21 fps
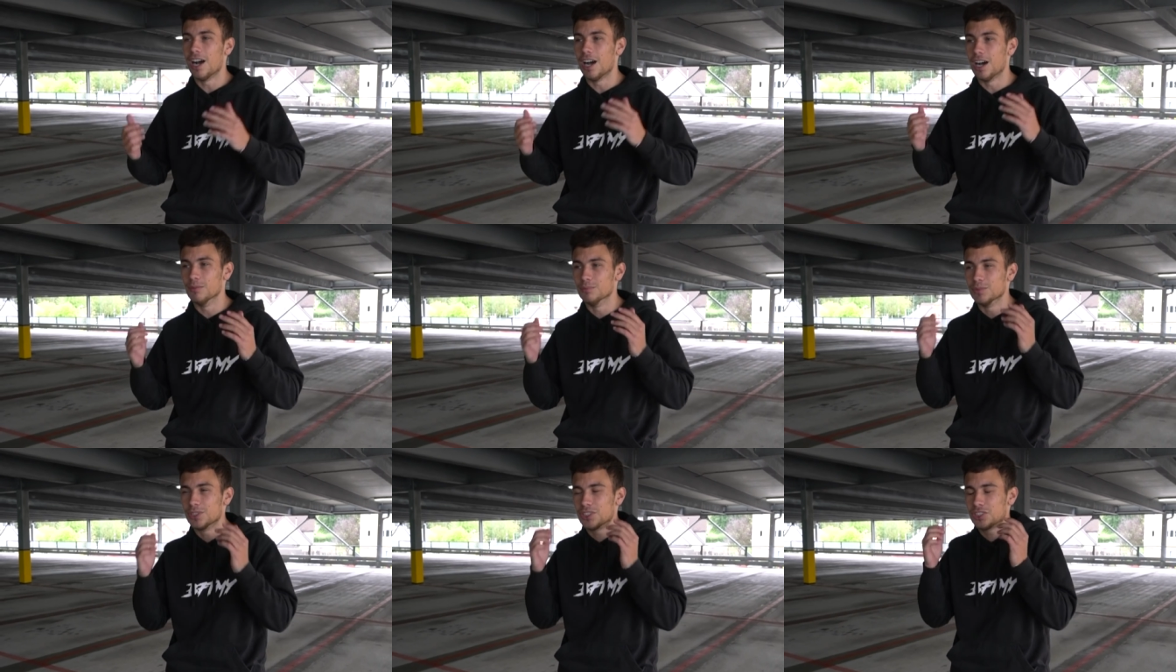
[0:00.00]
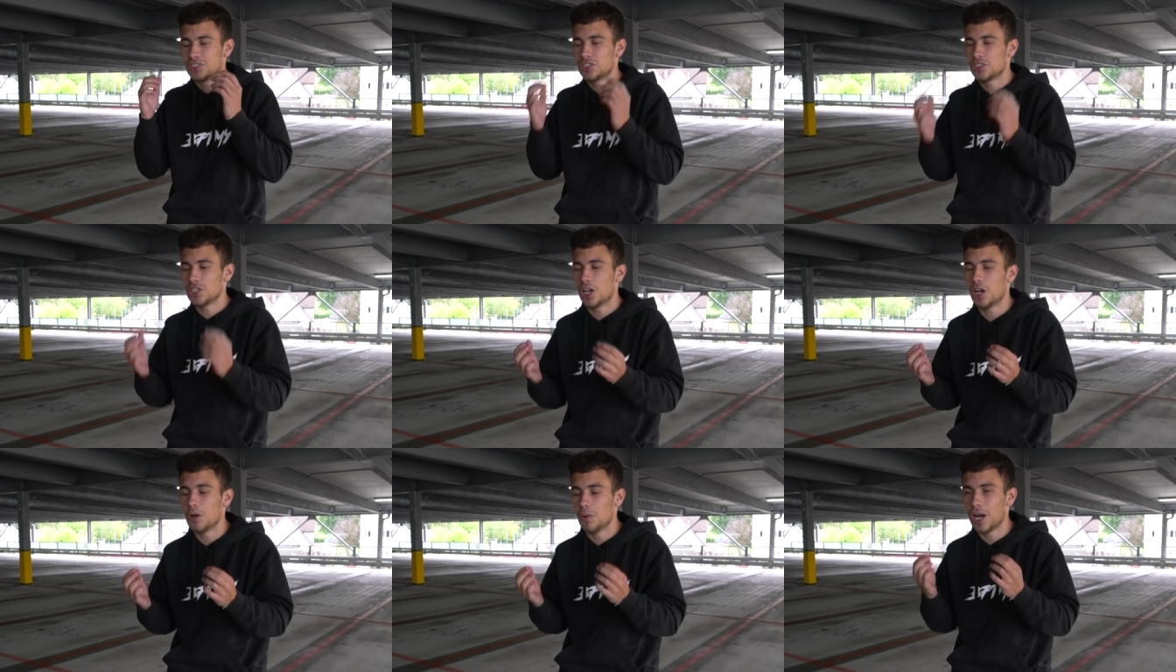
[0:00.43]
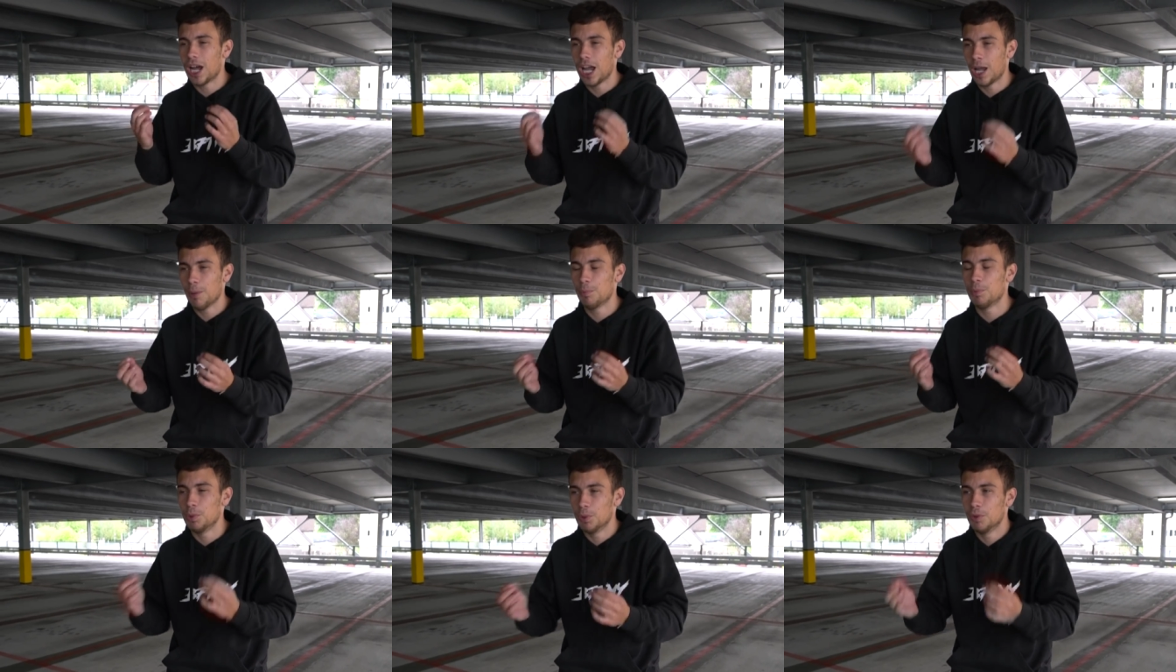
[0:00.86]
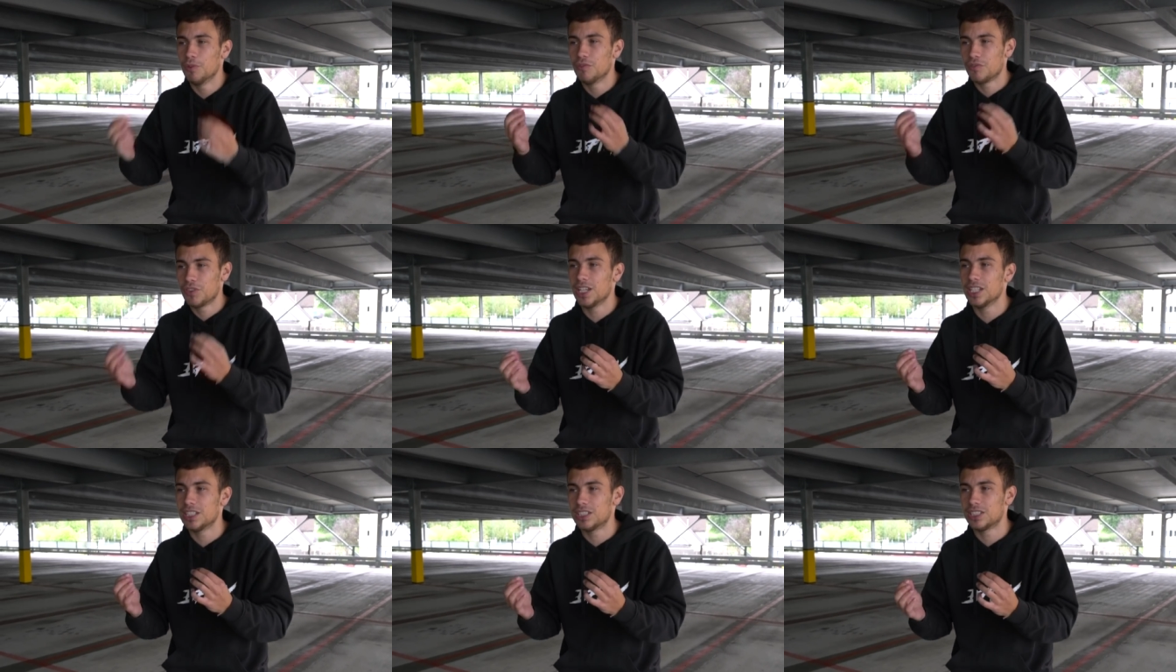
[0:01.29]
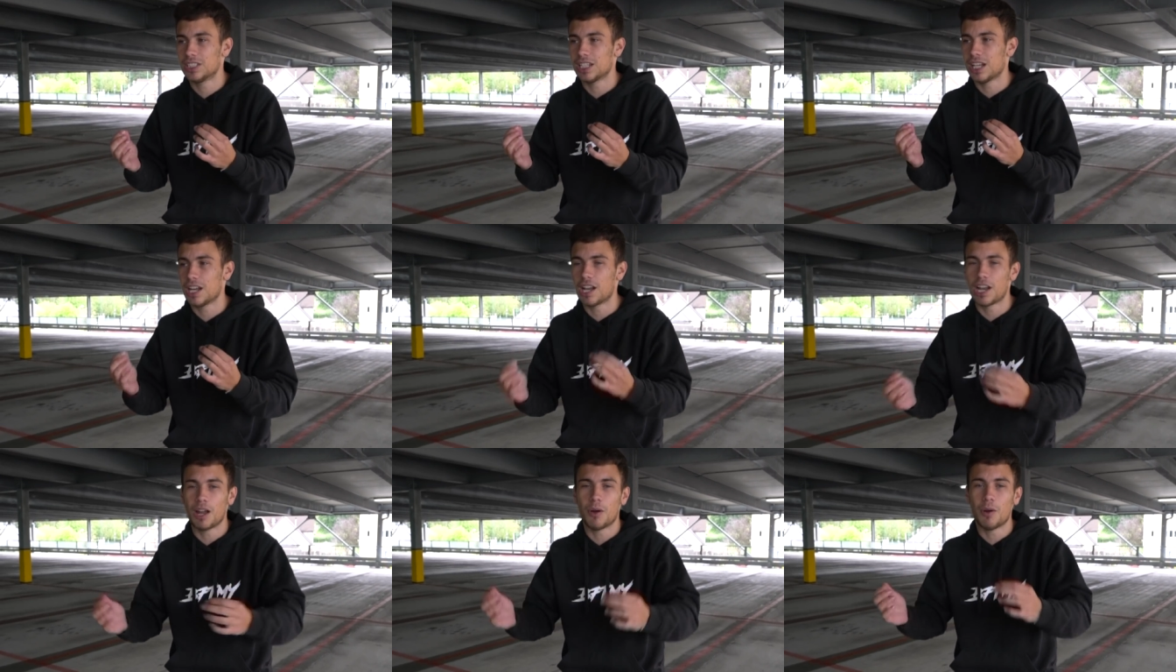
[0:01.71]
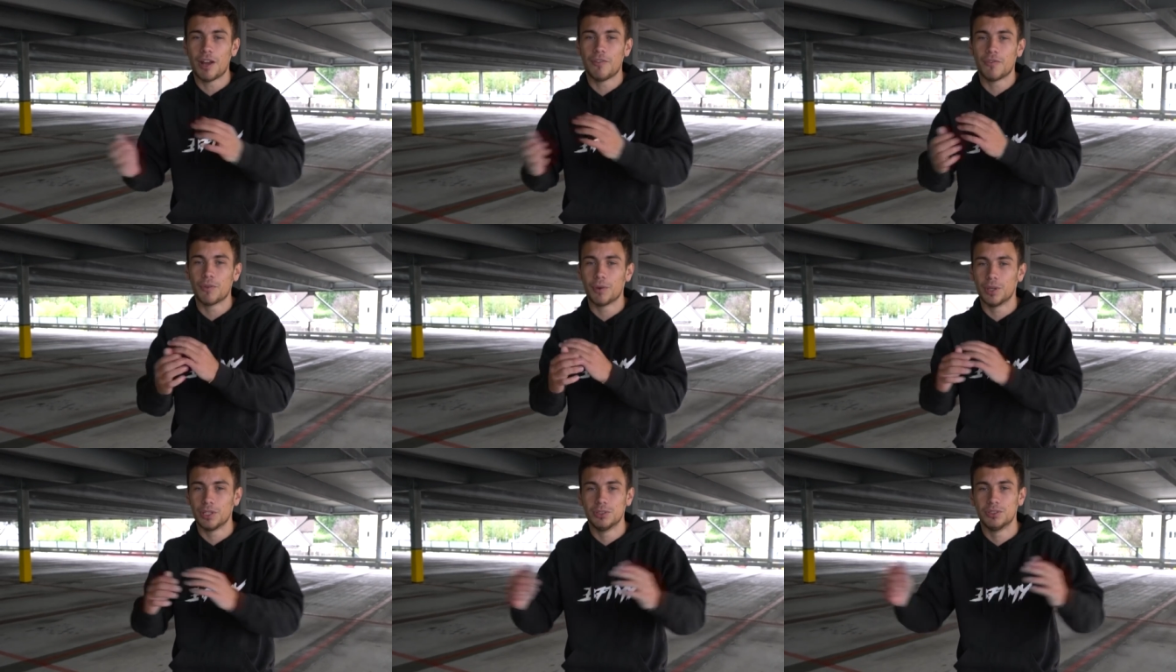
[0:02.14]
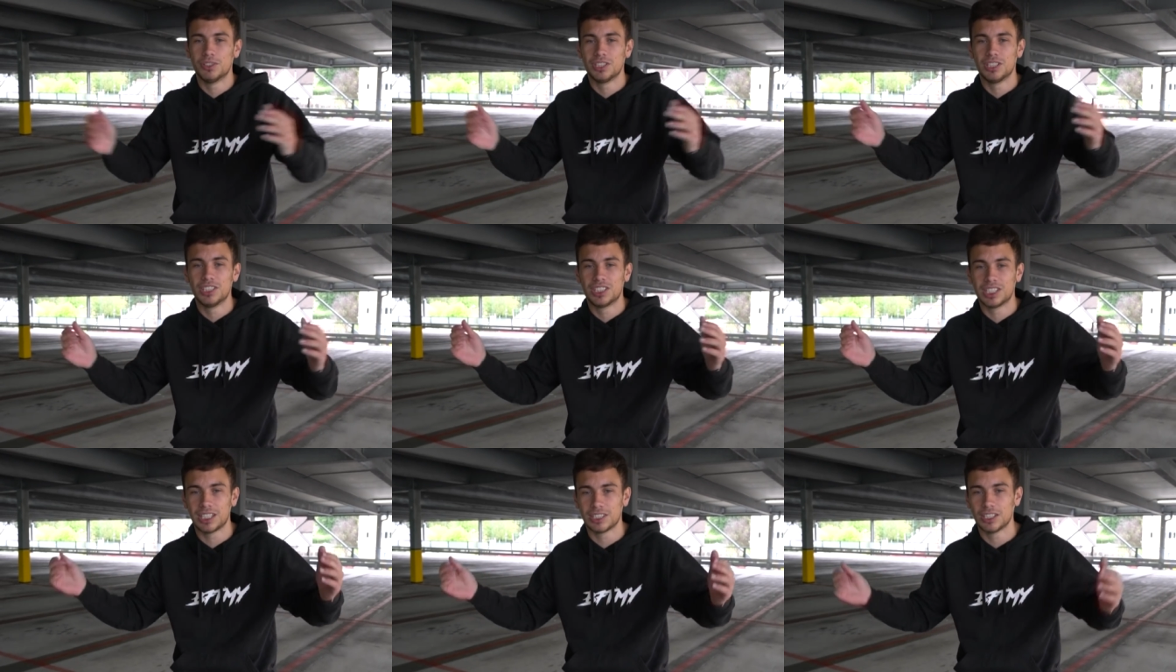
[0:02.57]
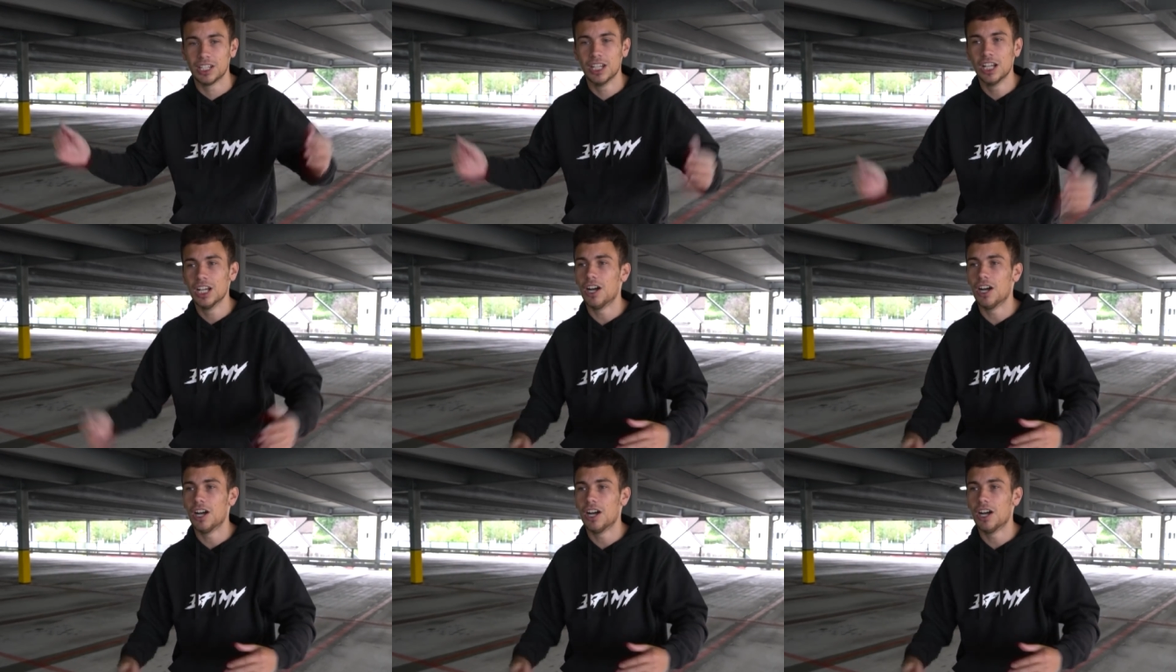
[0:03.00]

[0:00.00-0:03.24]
I'm so happy with this, and I know everyone usually says,